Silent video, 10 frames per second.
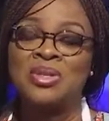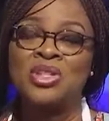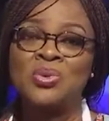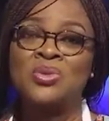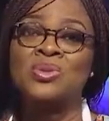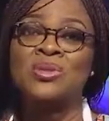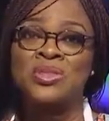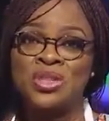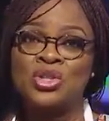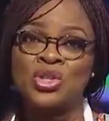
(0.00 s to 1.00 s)
But the truth is,
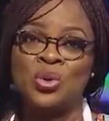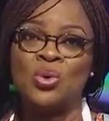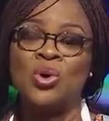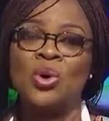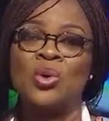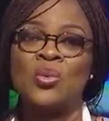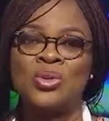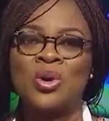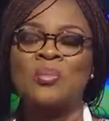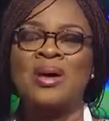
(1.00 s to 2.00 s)
on this show,
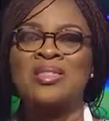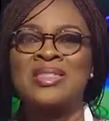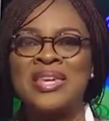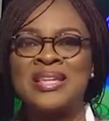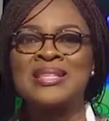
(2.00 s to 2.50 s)
we talk about